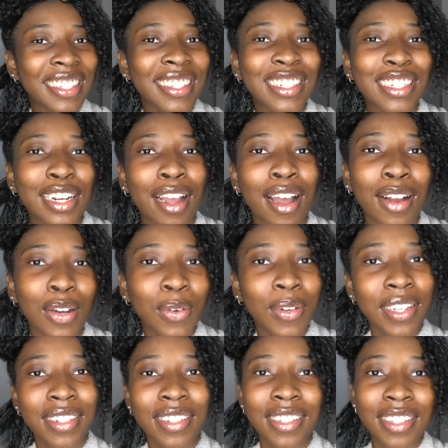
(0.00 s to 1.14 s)

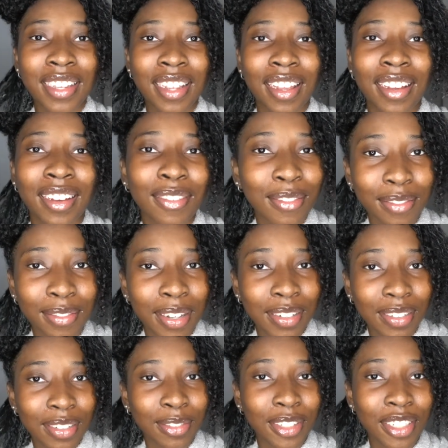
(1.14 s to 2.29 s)
Chicagoans, well, I don't
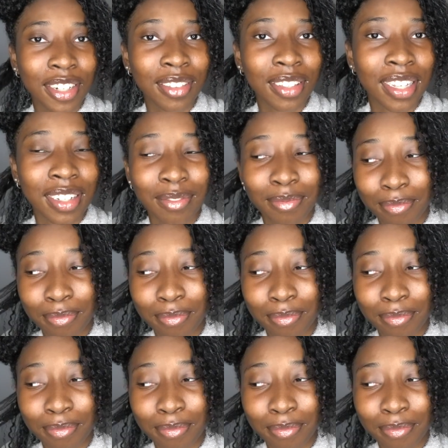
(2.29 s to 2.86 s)
know what y'all think.